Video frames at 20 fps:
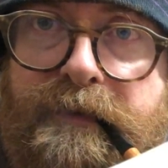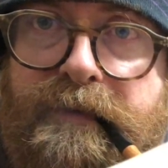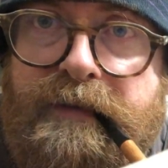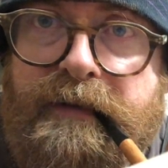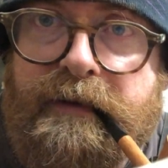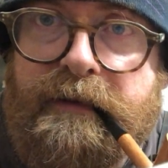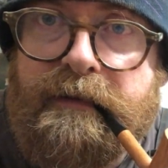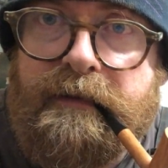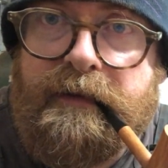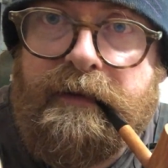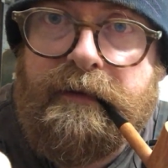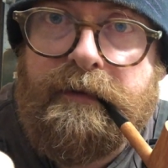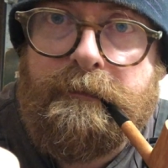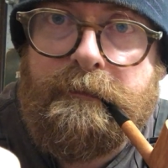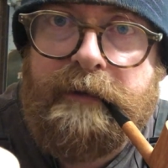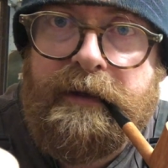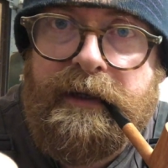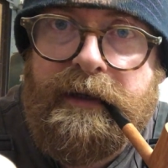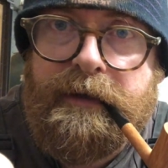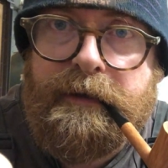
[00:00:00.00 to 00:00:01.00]
showed the other
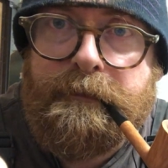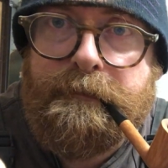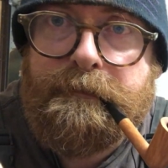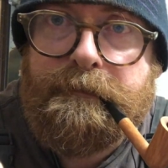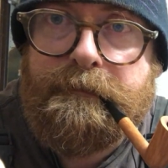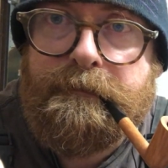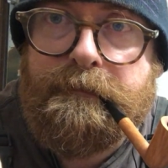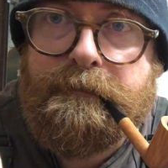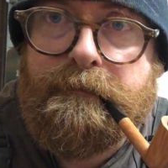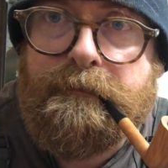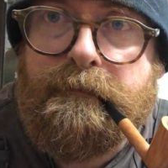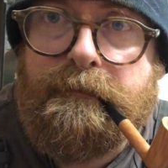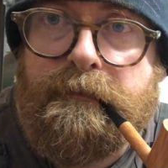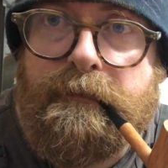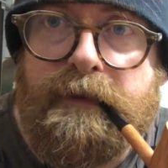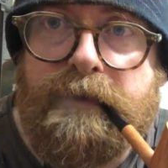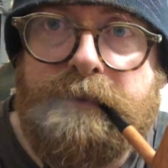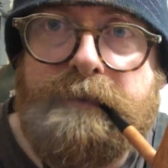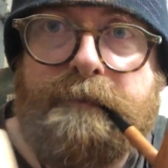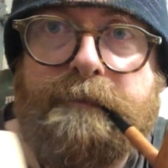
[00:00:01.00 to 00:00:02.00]
week.
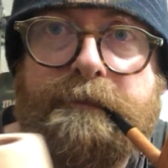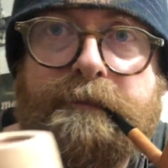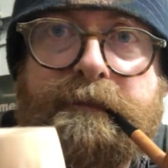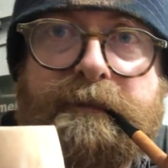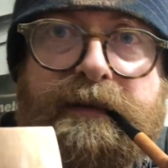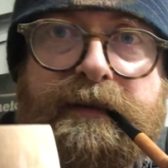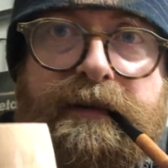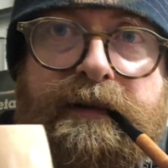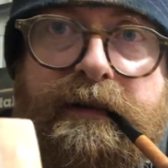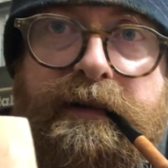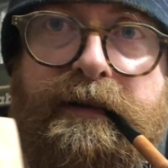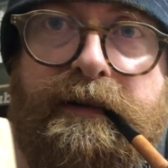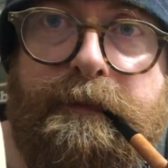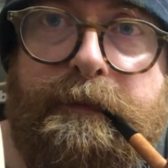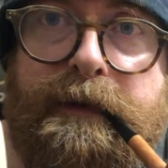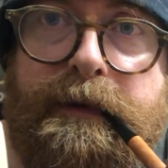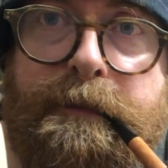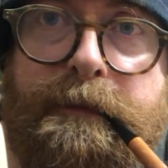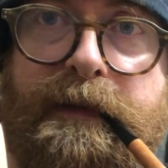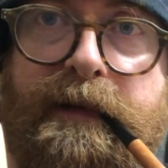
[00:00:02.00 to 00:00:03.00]
It's going to
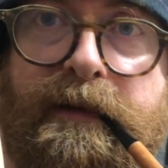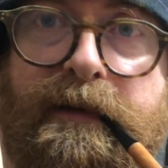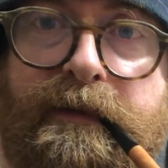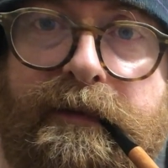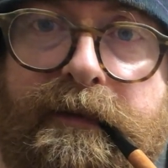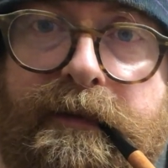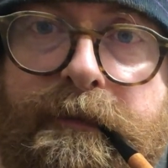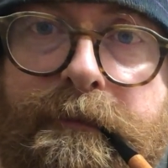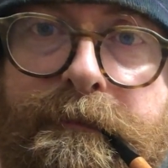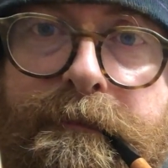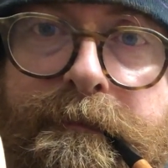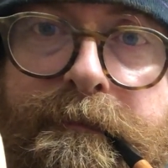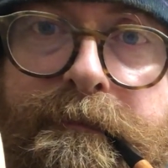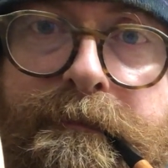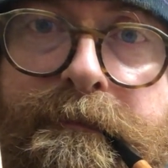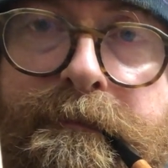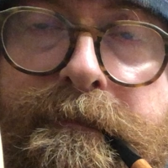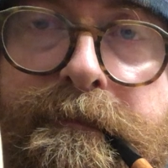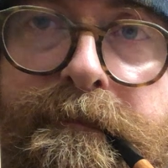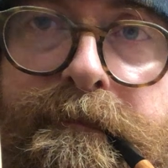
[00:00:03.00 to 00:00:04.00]
be a billiard,
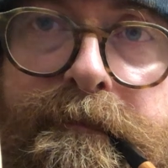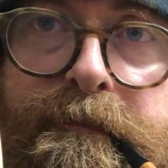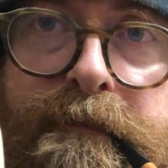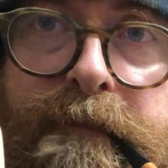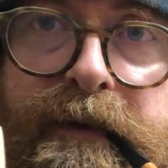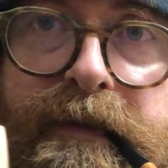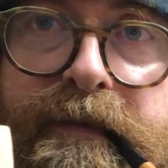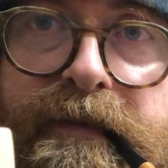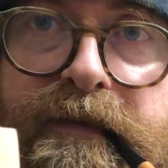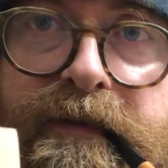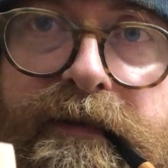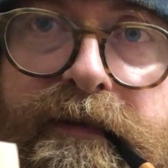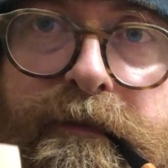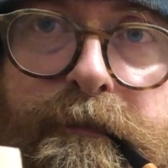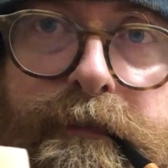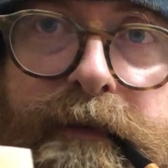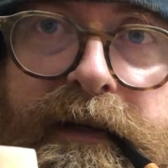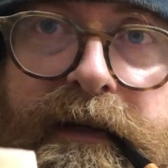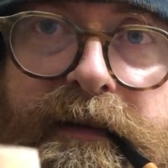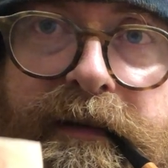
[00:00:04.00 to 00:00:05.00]
still
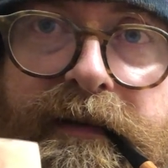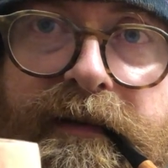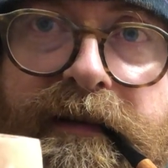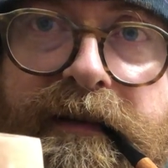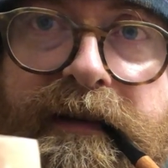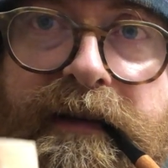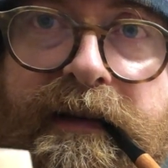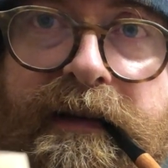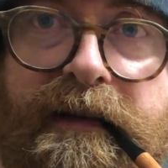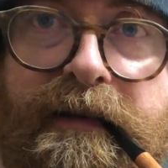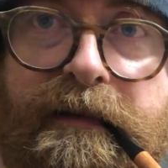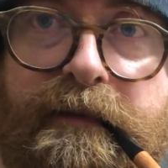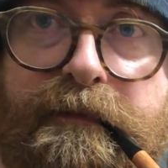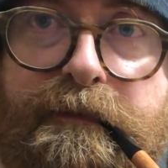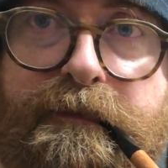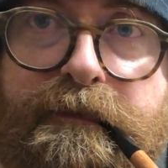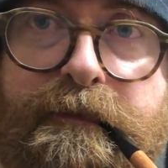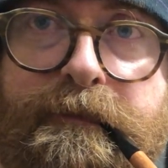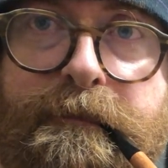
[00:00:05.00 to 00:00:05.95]
plenty to take off,